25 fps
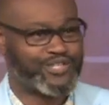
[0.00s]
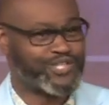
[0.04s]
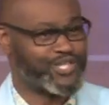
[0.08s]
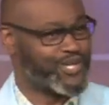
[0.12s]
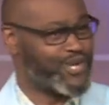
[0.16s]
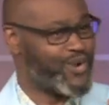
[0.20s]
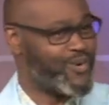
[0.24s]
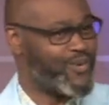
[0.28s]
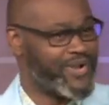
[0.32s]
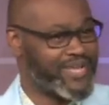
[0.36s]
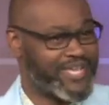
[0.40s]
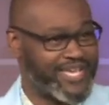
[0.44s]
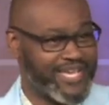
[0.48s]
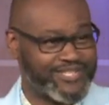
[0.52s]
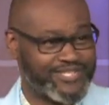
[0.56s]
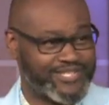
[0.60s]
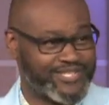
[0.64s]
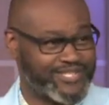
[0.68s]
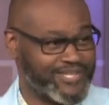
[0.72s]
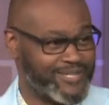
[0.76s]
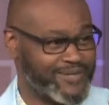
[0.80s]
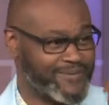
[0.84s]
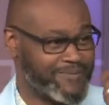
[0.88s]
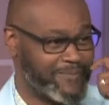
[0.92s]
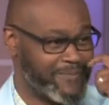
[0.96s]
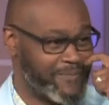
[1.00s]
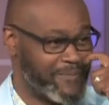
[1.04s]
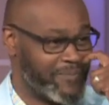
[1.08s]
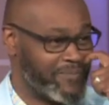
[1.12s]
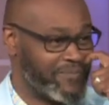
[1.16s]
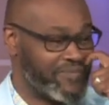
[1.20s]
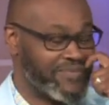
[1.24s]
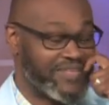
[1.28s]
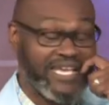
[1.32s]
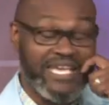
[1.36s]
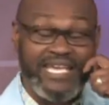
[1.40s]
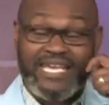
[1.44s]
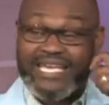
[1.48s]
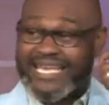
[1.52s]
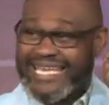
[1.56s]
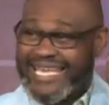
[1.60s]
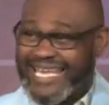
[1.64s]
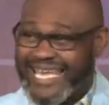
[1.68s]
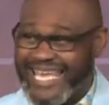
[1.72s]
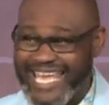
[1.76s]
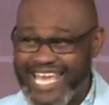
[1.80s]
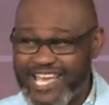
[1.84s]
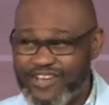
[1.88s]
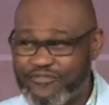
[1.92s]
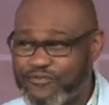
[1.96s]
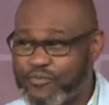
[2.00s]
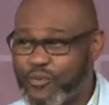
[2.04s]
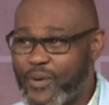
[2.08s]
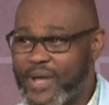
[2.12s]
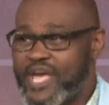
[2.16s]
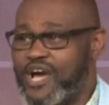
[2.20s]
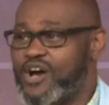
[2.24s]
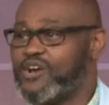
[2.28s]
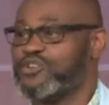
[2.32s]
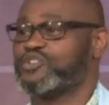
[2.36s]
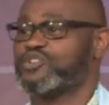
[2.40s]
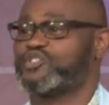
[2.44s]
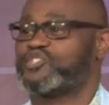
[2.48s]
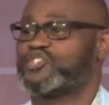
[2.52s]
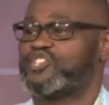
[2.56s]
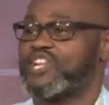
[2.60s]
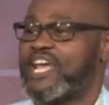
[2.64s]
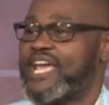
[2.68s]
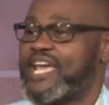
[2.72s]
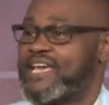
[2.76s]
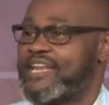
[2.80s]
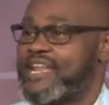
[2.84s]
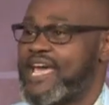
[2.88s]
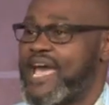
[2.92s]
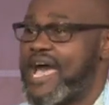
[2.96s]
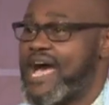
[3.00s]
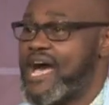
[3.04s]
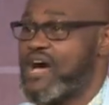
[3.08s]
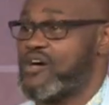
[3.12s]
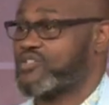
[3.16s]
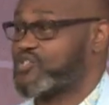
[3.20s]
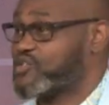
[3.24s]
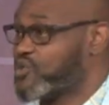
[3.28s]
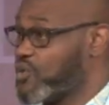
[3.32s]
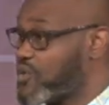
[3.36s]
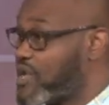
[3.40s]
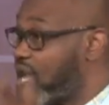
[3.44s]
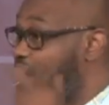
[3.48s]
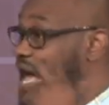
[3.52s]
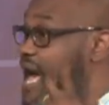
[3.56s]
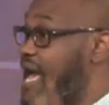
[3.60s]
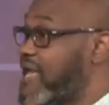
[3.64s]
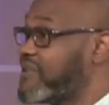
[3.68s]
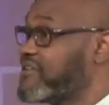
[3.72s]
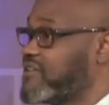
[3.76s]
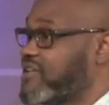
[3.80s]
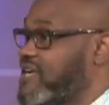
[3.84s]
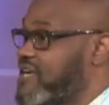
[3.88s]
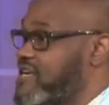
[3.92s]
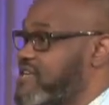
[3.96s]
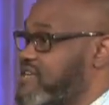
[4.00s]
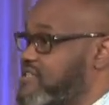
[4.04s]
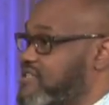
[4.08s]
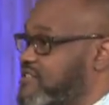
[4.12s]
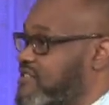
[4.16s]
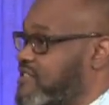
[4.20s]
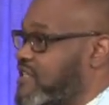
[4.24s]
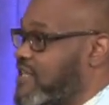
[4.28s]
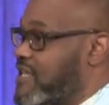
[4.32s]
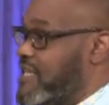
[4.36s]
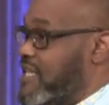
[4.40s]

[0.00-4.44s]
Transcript: to go against them. If we understand how. So God does,